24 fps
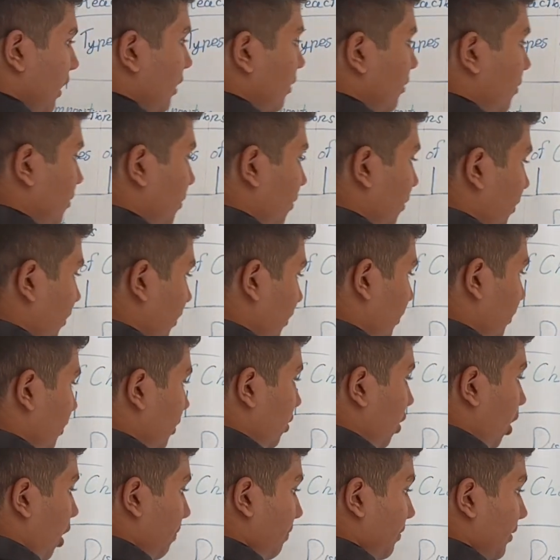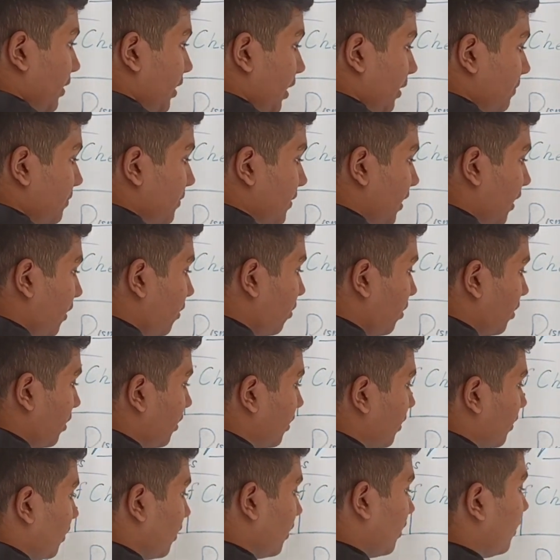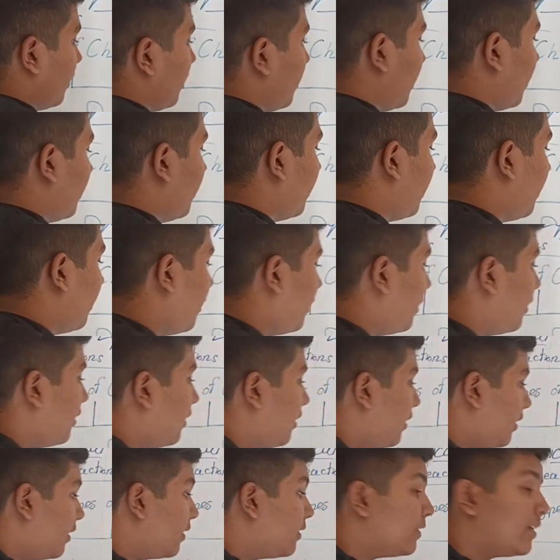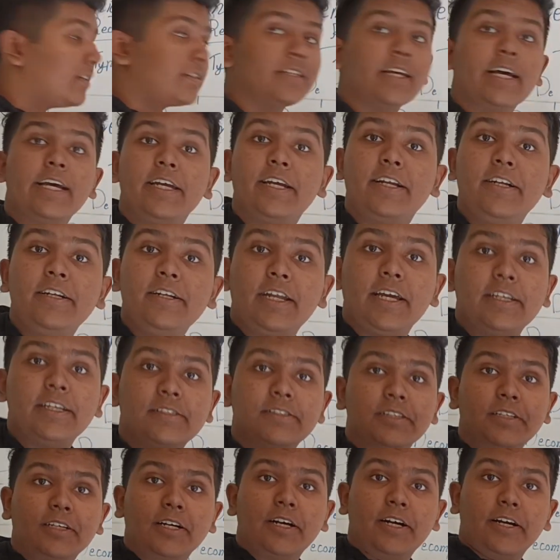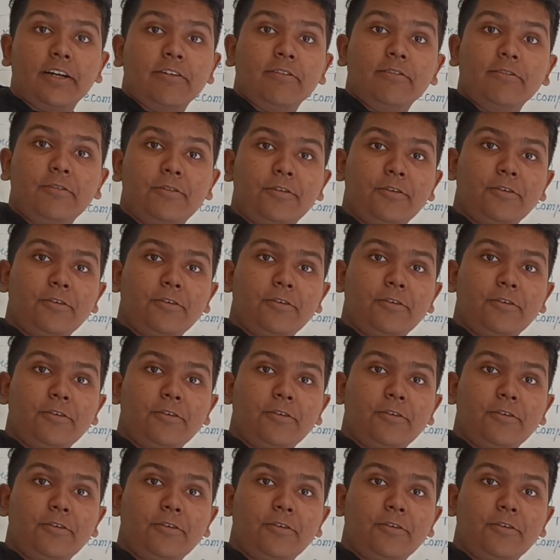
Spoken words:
So the copper comes out, this iron takes the copper.